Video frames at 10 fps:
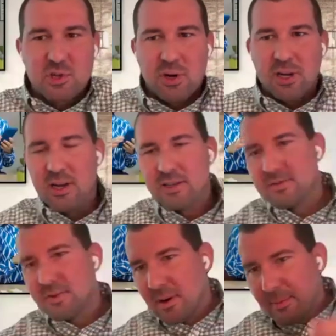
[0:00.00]
for joining us
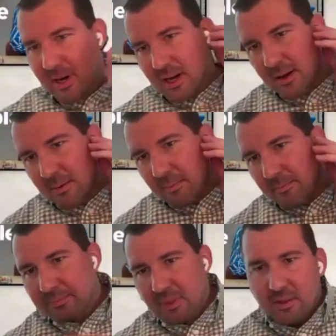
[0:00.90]

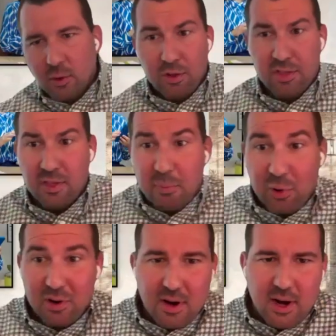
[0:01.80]
from north of the
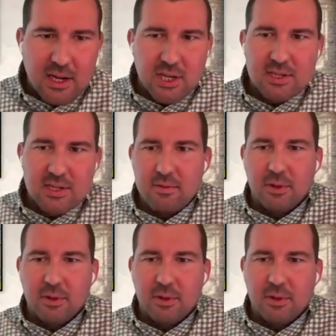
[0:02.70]
border today, Jason.